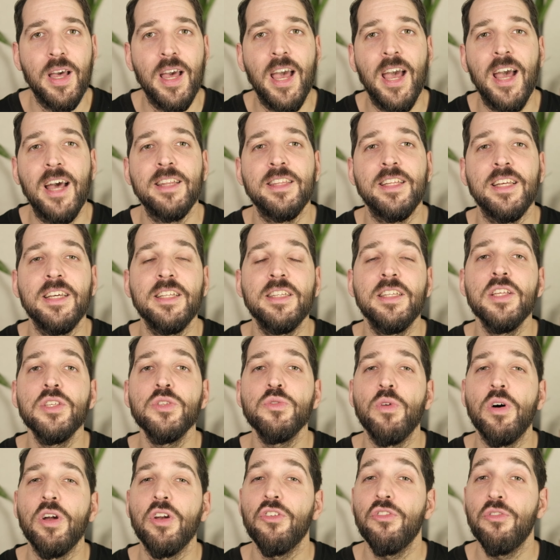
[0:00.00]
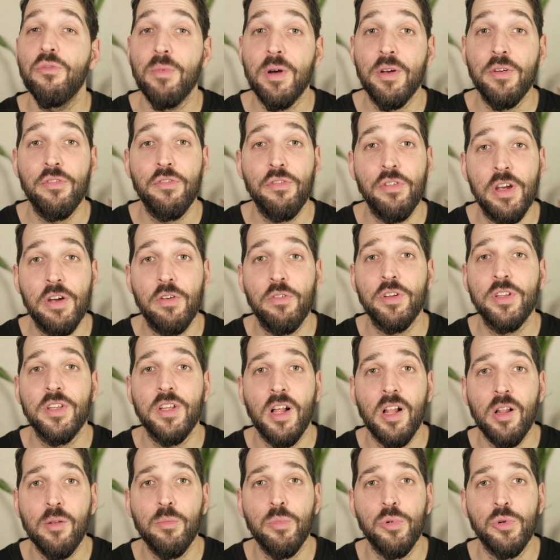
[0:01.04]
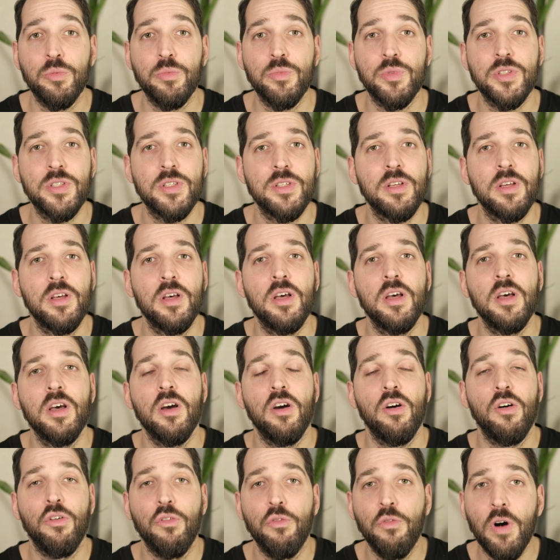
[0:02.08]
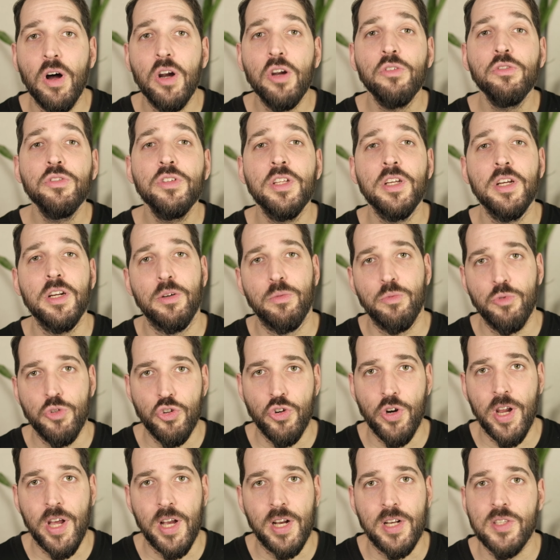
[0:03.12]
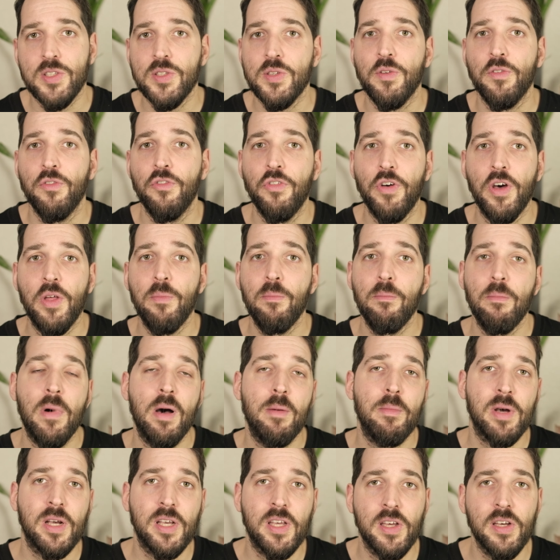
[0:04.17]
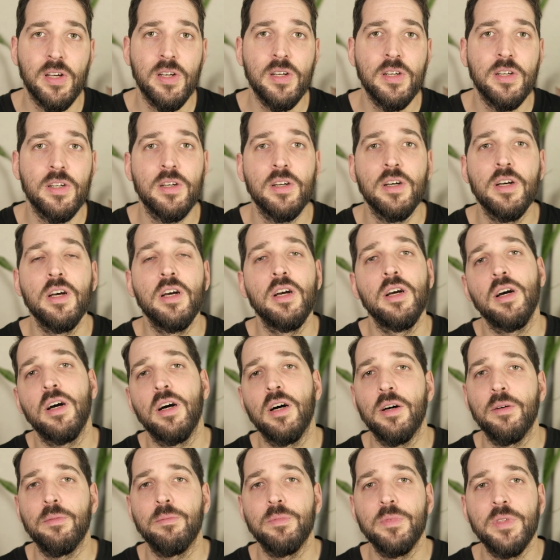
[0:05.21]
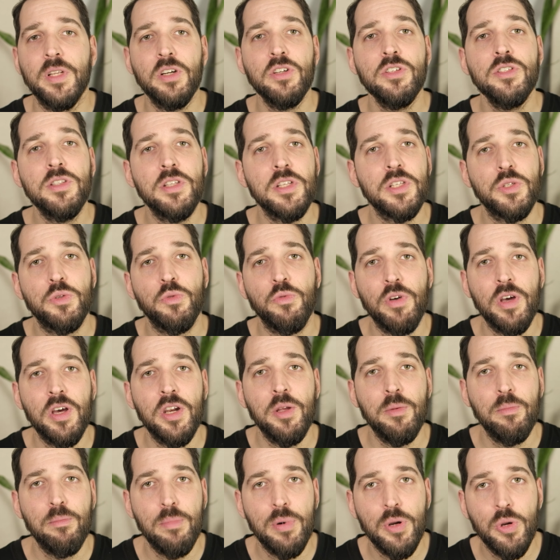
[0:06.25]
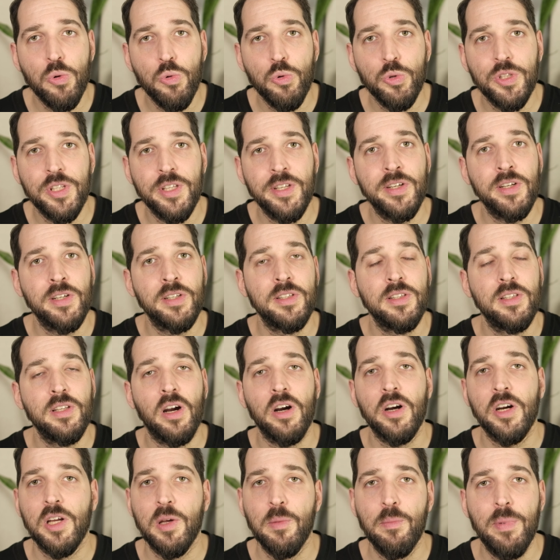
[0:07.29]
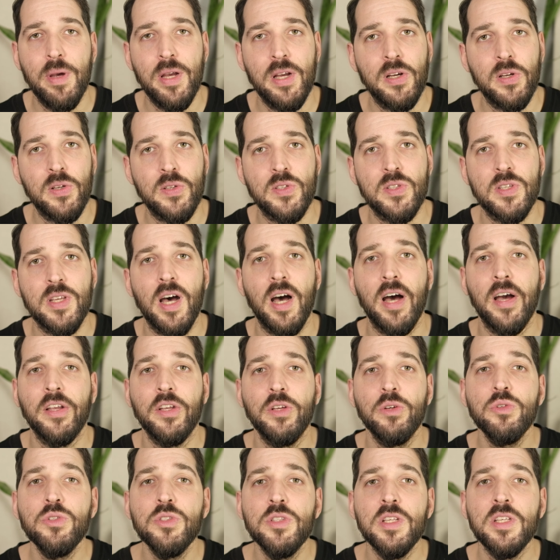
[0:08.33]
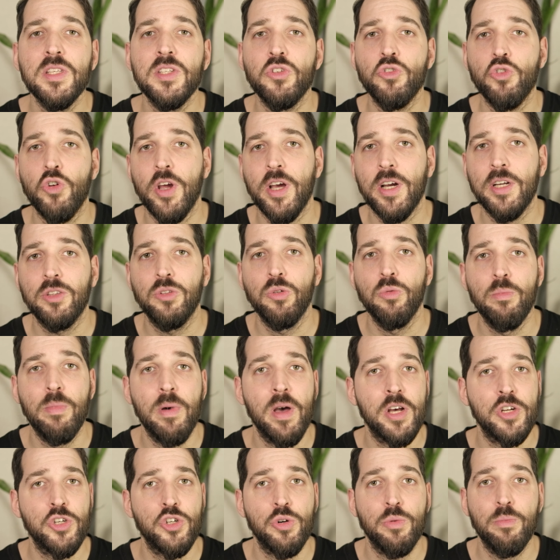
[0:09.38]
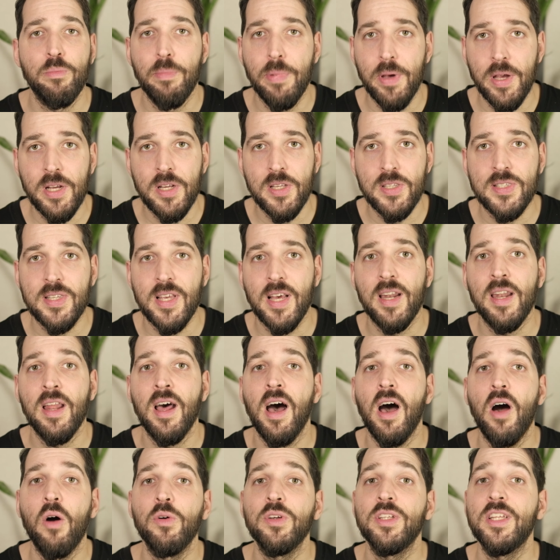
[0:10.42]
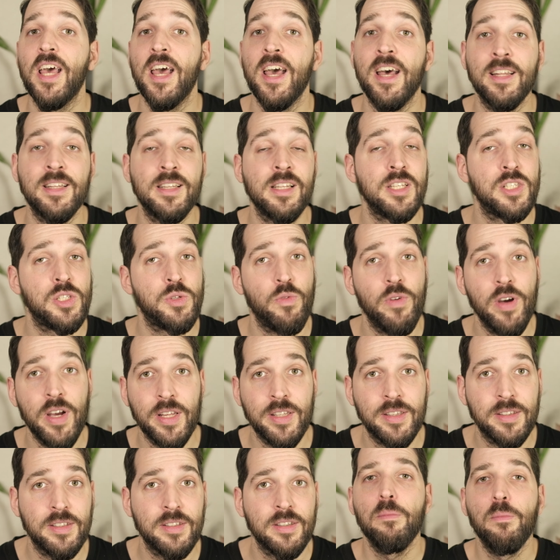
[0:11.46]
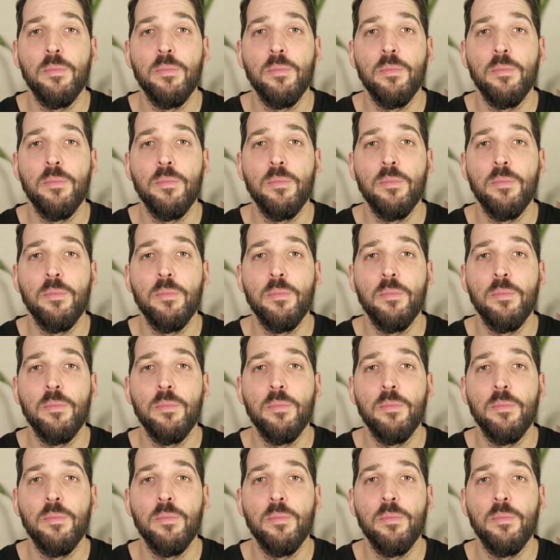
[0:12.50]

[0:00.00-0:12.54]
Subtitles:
And it is one of my favorite albums. One of their tracks, Fat Mama Kick, there is this very brooding dark bass. I use this track to measure bass and how it handles weight.